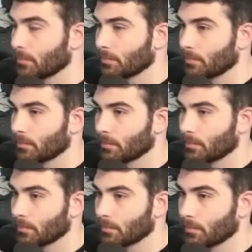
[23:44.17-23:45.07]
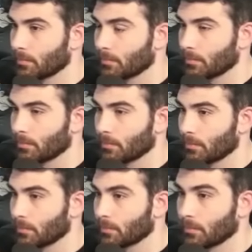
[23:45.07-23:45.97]

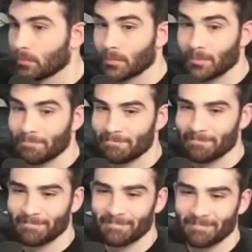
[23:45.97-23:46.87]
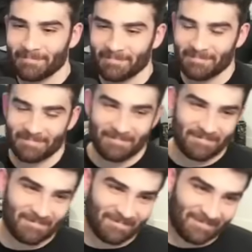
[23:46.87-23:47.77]

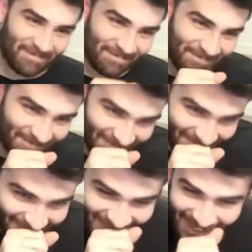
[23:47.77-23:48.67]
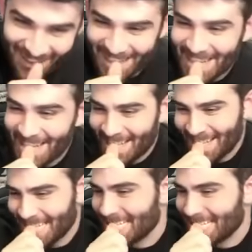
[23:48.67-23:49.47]
No words are spoken by the person on screen.